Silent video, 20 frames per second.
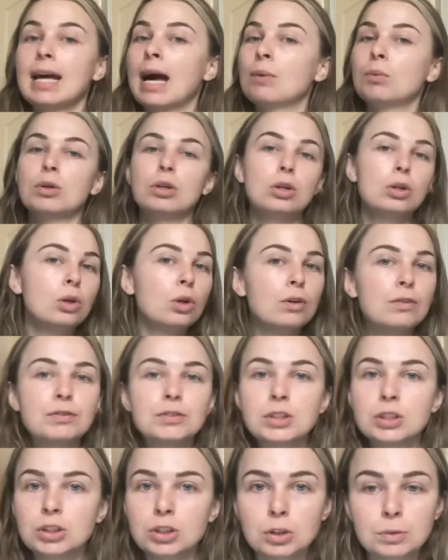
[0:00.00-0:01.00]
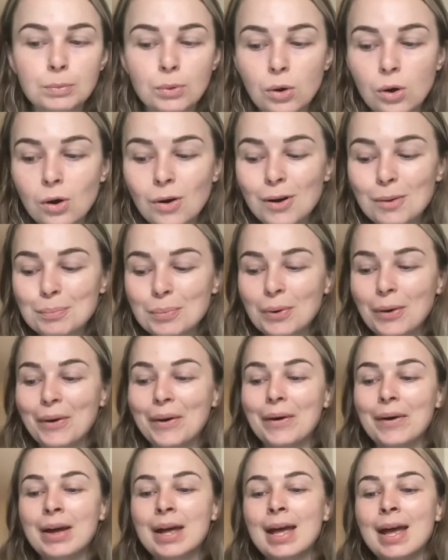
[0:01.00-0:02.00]
I would love to do more,
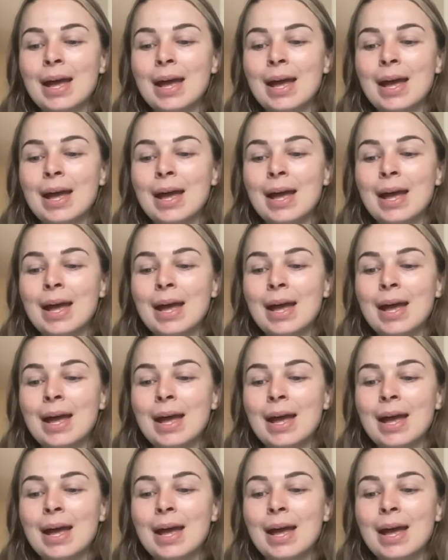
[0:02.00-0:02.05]
but